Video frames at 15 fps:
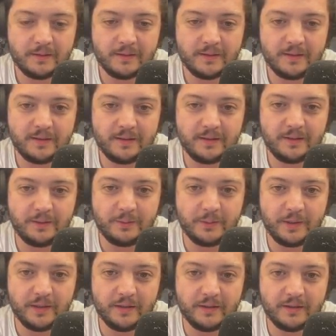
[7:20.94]
This is so
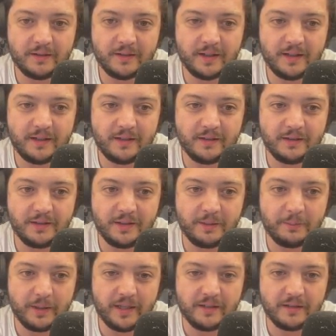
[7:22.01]
weird. This guy clearly
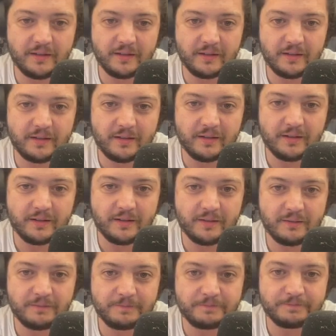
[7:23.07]
abandoned this
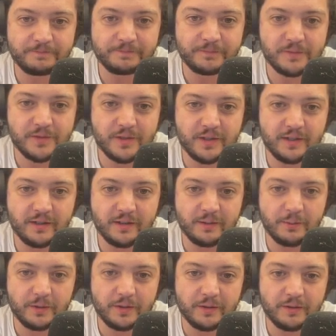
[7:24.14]
channel. I
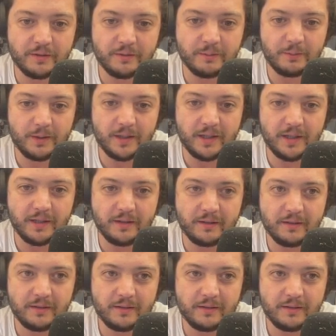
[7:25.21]
wonder why.